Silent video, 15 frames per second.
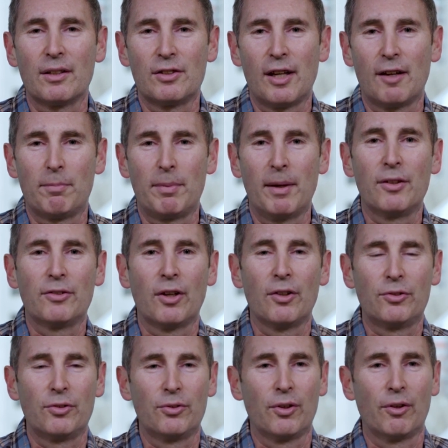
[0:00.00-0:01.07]
Jeff
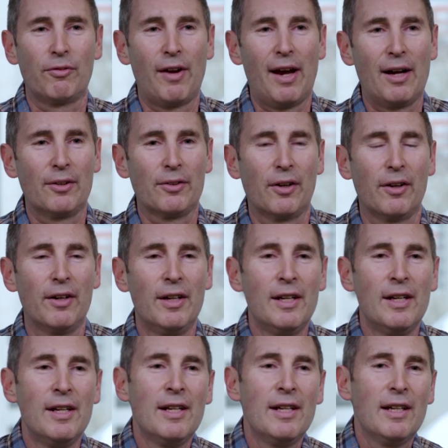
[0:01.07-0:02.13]
Bezos, who's our founder.
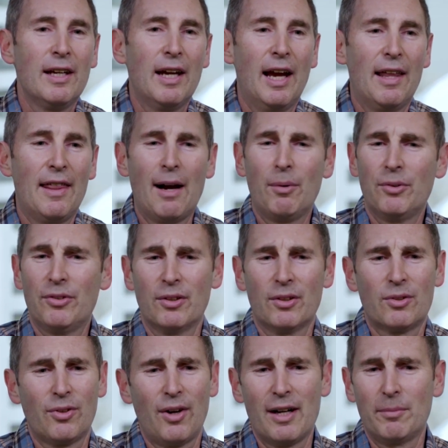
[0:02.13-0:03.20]
And that was an
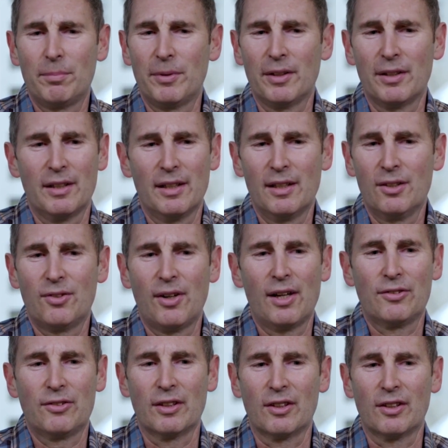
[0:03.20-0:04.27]
incredibly
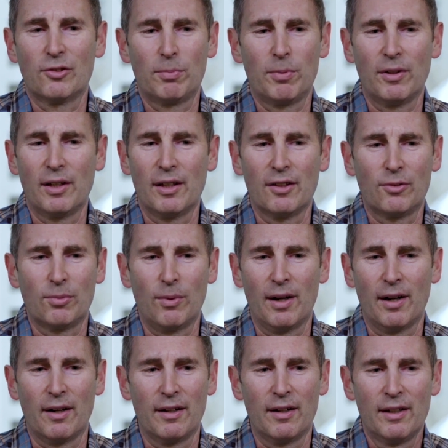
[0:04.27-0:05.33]
interesting experience
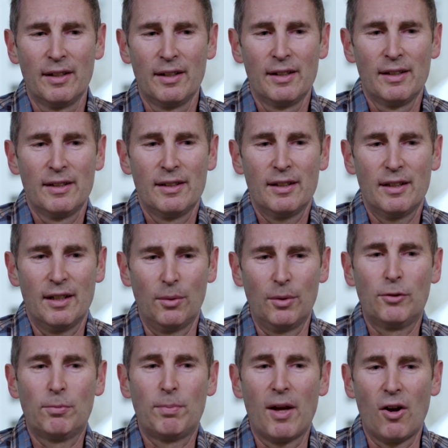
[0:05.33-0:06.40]
where, we
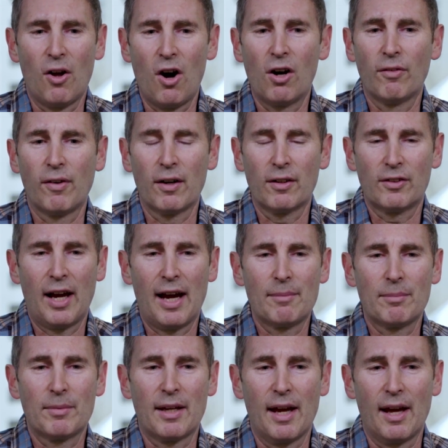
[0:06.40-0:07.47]
spent all of our time
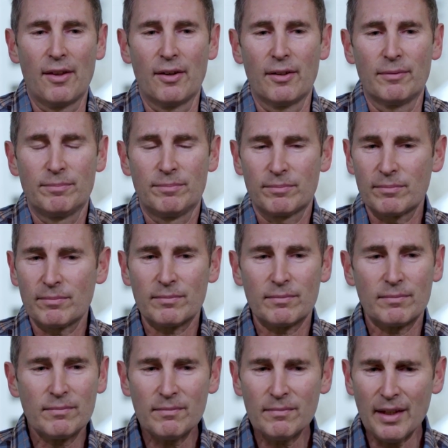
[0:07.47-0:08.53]
together
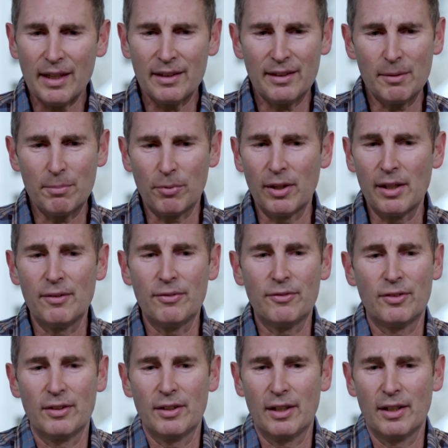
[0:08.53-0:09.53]
and debriefed,